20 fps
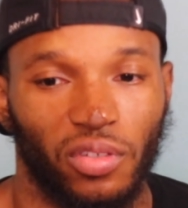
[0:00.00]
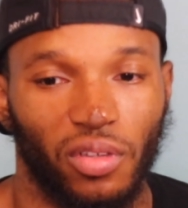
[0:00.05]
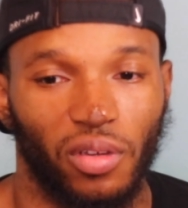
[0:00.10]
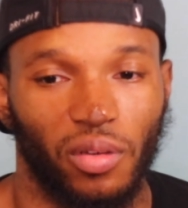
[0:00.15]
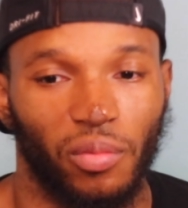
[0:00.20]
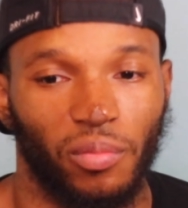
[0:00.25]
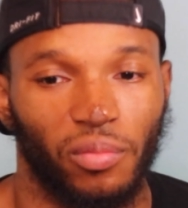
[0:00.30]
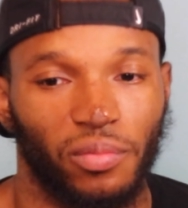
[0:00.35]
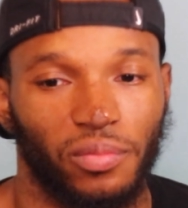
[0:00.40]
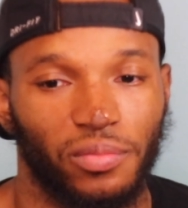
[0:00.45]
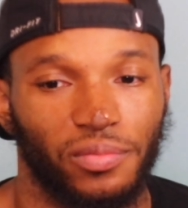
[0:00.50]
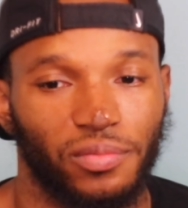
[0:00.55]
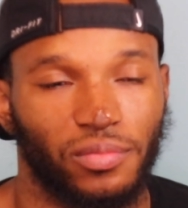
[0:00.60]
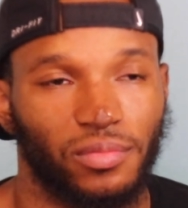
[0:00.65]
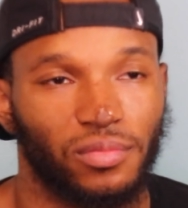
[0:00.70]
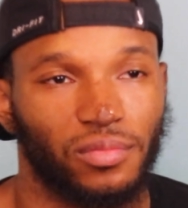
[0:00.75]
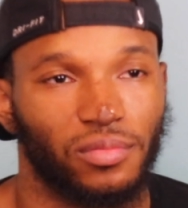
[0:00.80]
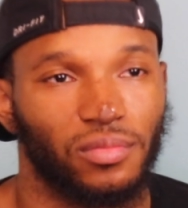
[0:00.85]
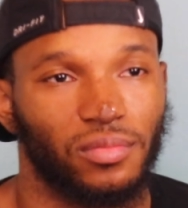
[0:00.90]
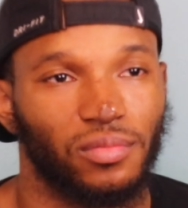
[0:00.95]

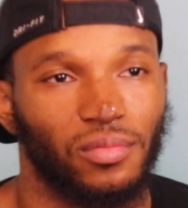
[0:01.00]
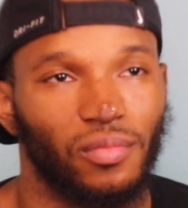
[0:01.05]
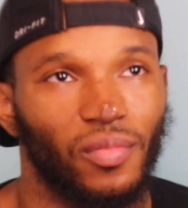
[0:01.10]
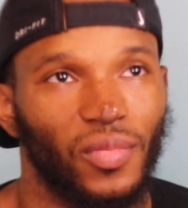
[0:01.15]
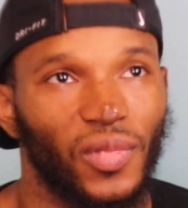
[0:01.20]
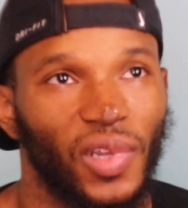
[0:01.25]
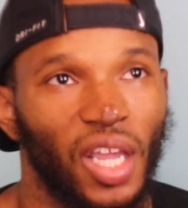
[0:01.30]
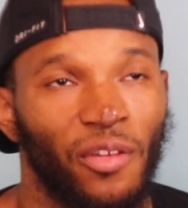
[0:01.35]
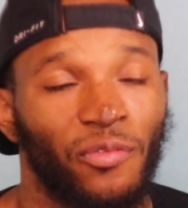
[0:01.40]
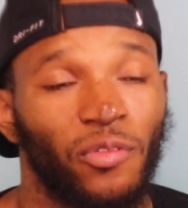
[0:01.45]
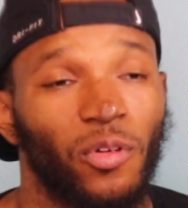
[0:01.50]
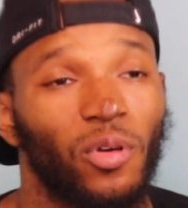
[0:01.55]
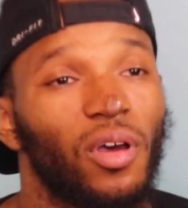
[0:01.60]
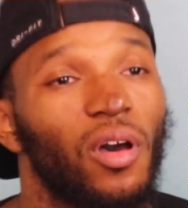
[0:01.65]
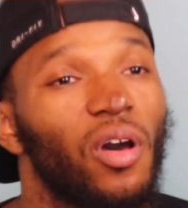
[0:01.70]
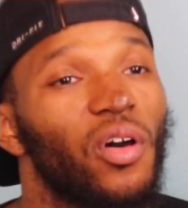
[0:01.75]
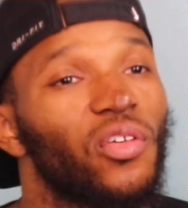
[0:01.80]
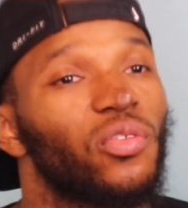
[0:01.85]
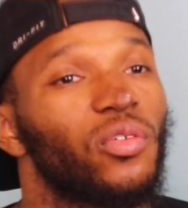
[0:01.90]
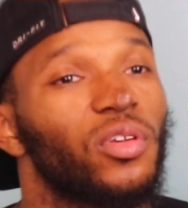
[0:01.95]
I feel
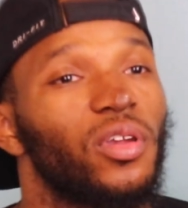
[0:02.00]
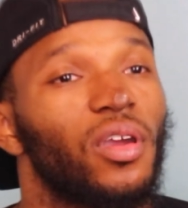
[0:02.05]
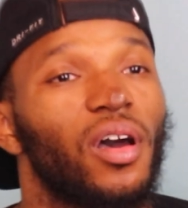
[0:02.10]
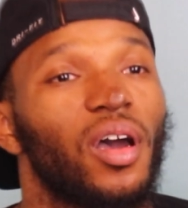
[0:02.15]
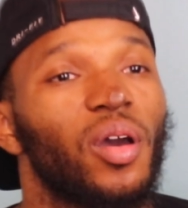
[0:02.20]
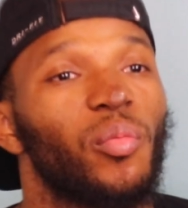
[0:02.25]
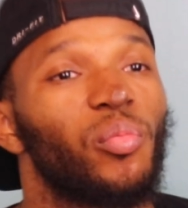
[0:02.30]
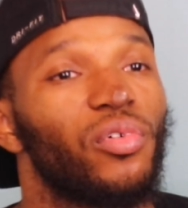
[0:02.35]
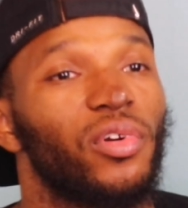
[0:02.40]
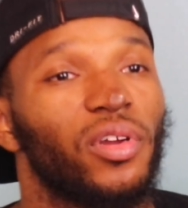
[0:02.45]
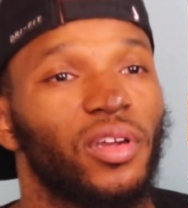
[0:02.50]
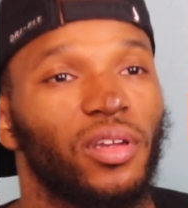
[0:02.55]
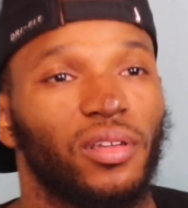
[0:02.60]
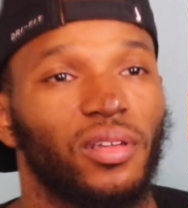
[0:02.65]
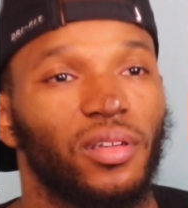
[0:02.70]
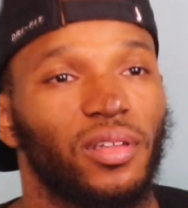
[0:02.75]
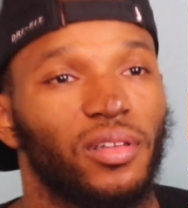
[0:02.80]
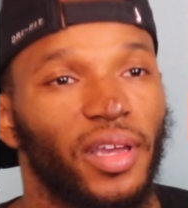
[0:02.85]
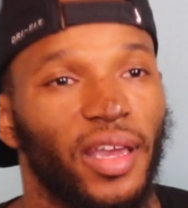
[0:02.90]
also your upbringing.